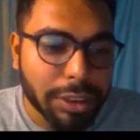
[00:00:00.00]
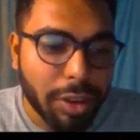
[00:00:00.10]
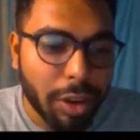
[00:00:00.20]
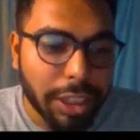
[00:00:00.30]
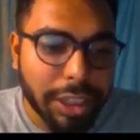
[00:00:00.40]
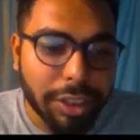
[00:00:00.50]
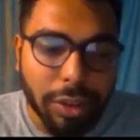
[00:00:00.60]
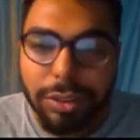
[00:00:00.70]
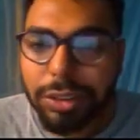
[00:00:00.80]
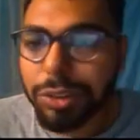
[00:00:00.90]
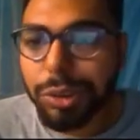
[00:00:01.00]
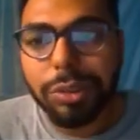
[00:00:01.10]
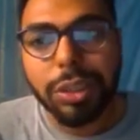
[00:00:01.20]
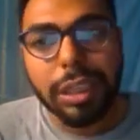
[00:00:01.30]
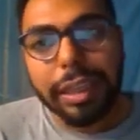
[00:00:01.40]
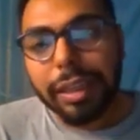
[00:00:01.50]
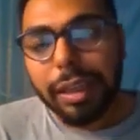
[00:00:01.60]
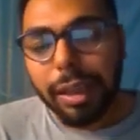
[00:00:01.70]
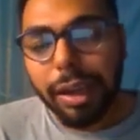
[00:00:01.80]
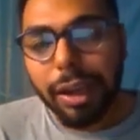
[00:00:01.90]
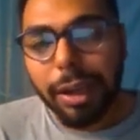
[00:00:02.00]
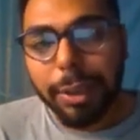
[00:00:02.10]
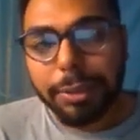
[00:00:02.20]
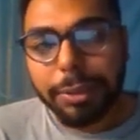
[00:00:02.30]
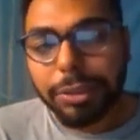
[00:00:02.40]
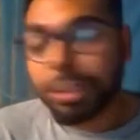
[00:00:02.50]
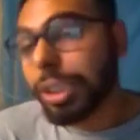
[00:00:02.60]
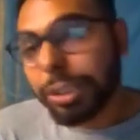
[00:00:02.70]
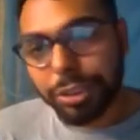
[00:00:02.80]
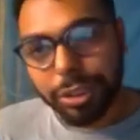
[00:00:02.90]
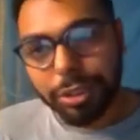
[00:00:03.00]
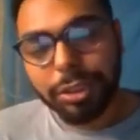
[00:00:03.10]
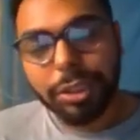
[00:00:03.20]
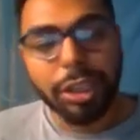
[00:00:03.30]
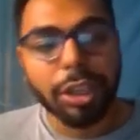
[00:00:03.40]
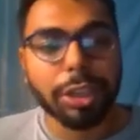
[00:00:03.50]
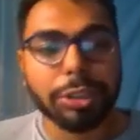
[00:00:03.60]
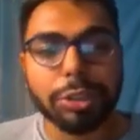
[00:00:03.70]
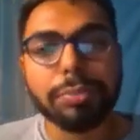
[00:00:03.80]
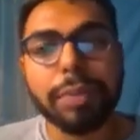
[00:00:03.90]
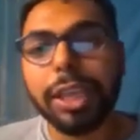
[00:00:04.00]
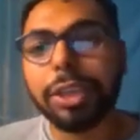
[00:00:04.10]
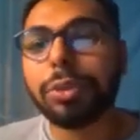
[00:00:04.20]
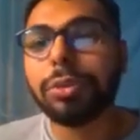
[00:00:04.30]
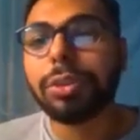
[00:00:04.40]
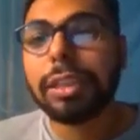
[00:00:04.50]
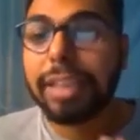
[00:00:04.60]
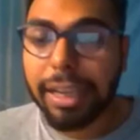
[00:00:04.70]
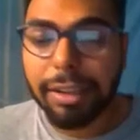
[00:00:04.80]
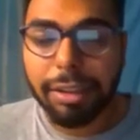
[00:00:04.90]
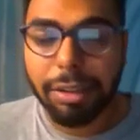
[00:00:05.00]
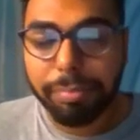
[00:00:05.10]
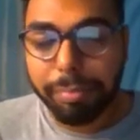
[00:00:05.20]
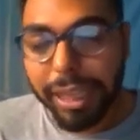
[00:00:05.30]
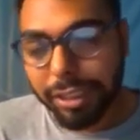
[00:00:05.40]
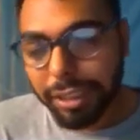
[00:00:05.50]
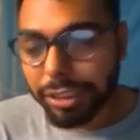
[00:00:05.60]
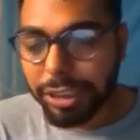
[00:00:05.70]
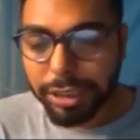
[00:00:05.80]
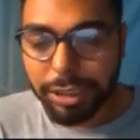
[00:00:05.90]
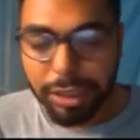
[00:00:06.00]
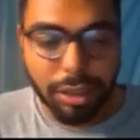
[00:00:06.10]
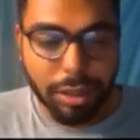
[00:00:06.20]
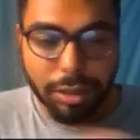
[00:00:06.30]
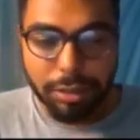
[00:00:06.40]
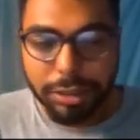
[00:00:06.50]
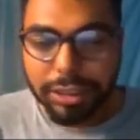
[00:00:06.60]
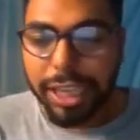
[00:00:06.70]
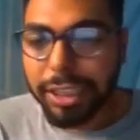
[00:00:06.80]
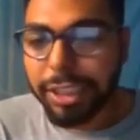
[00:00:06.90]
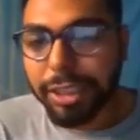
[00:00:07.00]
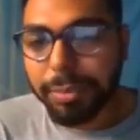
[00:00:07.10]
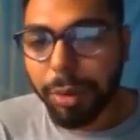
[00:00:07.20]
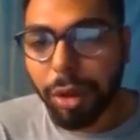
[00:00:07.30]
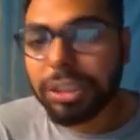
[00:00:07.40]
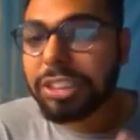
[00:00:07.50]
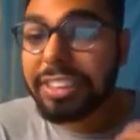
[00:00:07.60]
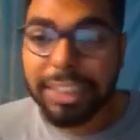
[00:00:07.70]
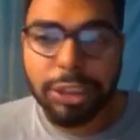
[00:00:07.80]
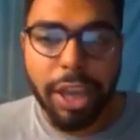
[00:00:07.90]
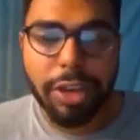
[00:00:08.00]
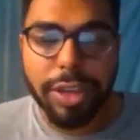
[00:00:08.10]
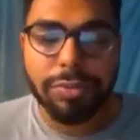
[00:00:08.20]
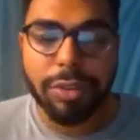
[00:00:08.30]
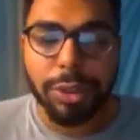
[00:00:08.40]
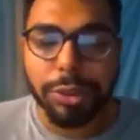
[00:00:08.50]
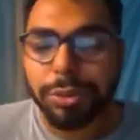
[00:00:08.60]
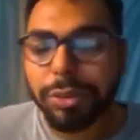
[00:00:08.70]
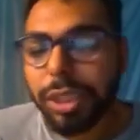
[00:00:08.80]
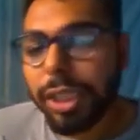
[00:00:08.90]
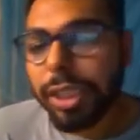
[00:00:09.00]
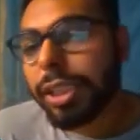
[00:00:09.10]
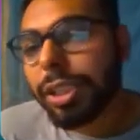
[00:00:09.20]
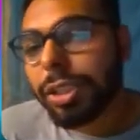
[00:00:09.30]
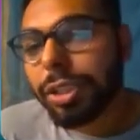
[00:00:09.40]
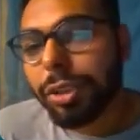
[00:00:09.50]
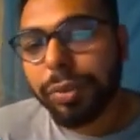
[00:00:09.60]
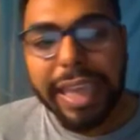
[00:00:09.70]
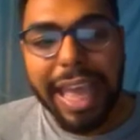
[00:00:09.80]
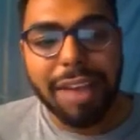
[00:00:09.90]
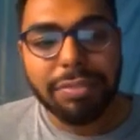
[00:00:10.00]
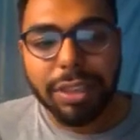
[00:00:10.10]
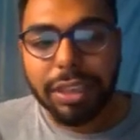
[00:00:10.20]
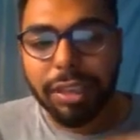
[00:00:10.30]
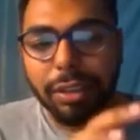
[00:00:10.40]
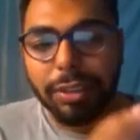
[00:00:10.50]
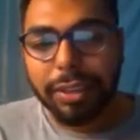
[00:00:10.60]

prompt is already gone. So just to make make this tiny little box less annoying for you, we have